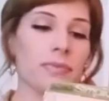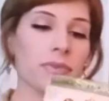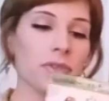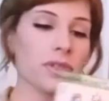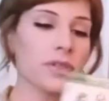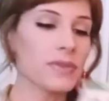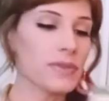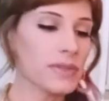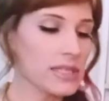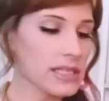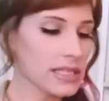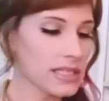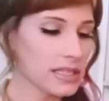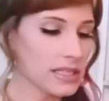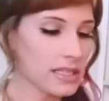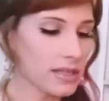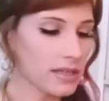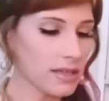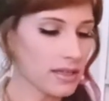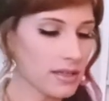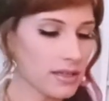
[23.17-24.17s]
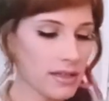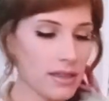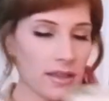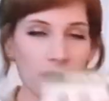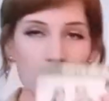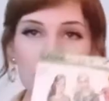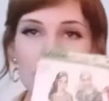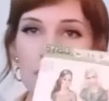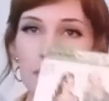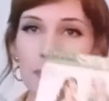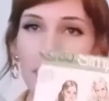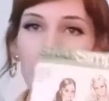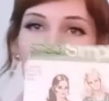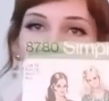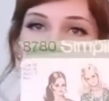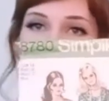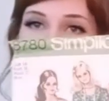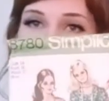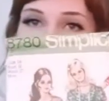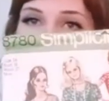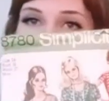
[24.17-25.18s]
using this
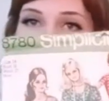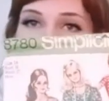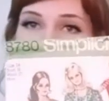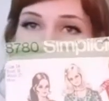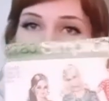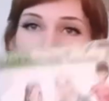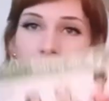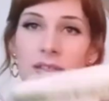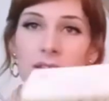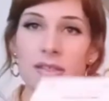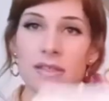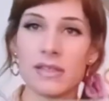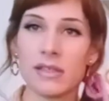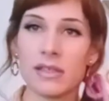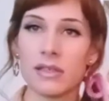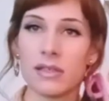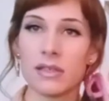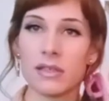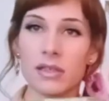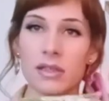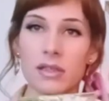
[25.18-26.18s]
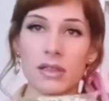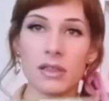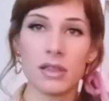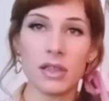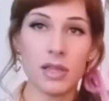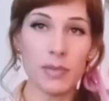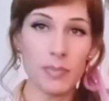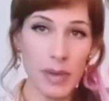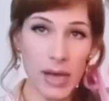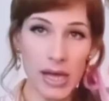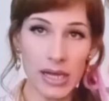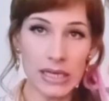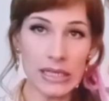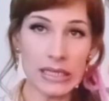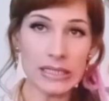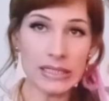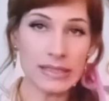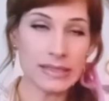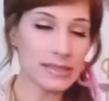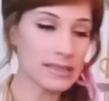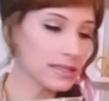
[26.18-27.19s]
pattern as the
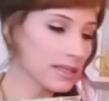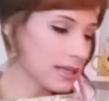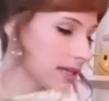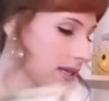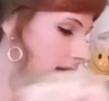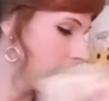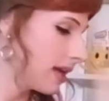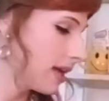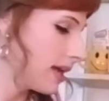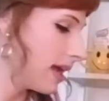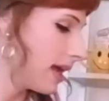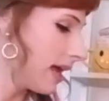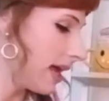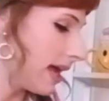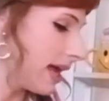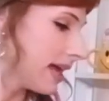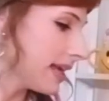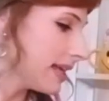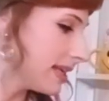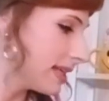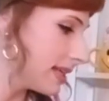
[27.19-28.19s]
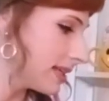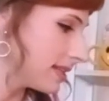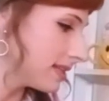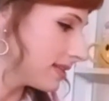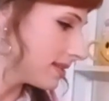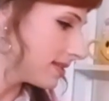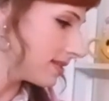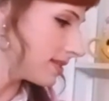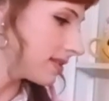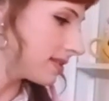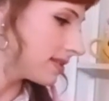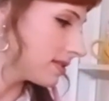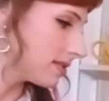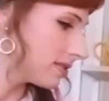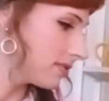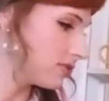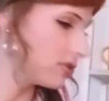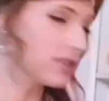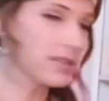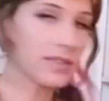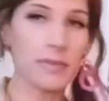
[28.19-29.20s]
bodice and
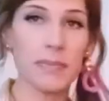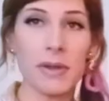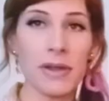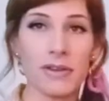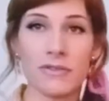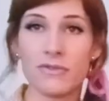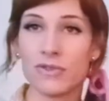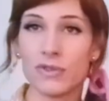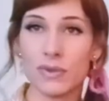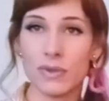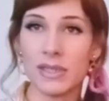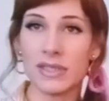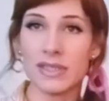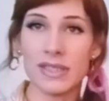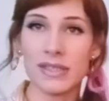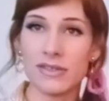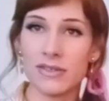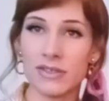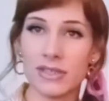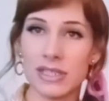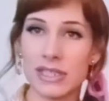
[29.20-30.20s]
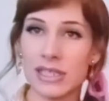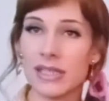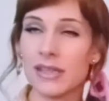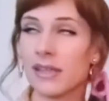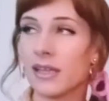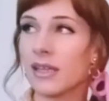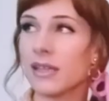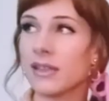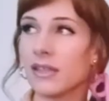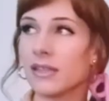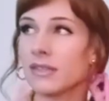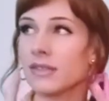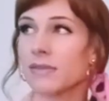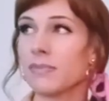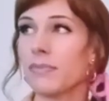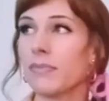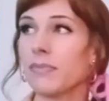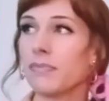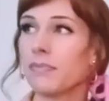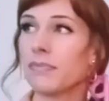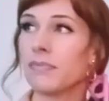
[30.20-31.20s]
just a pair of shorts underneath and then some
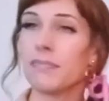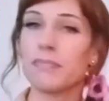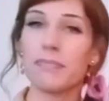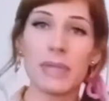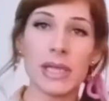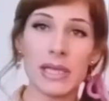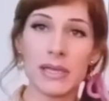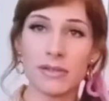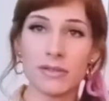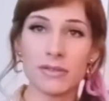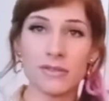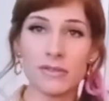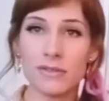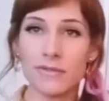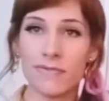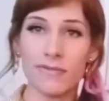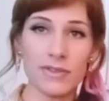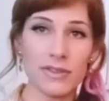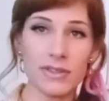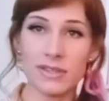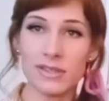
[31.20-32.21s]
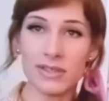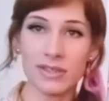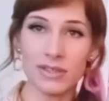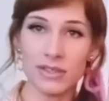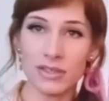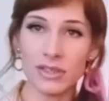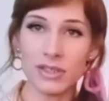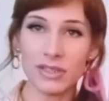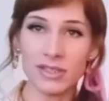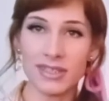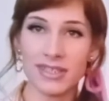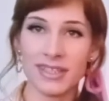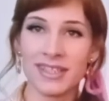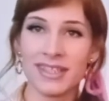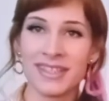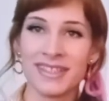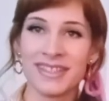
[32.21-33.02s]
panels for the skirt.